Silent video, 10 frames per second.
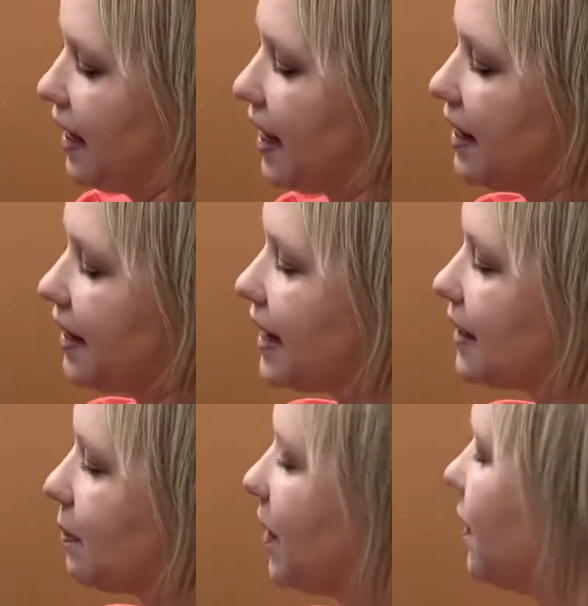And guess
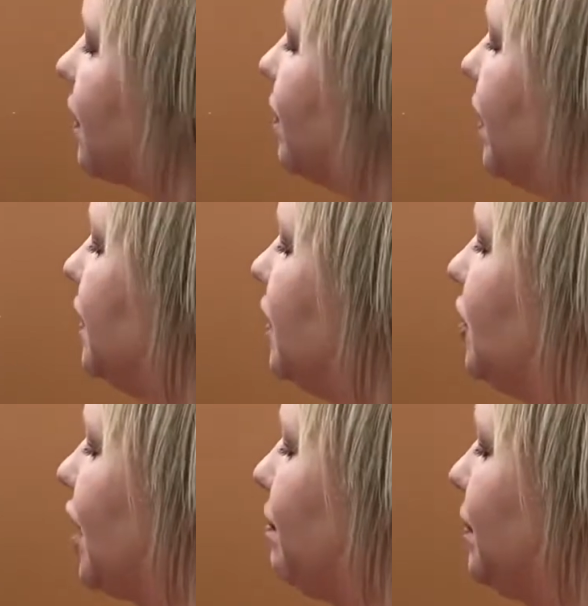where they're going to
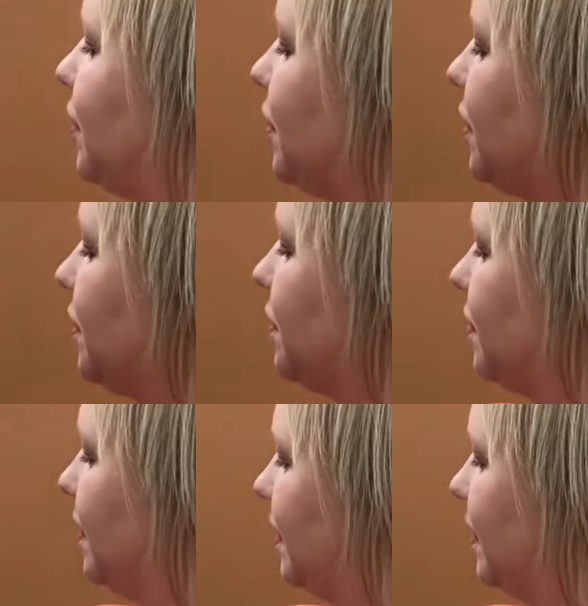jump to?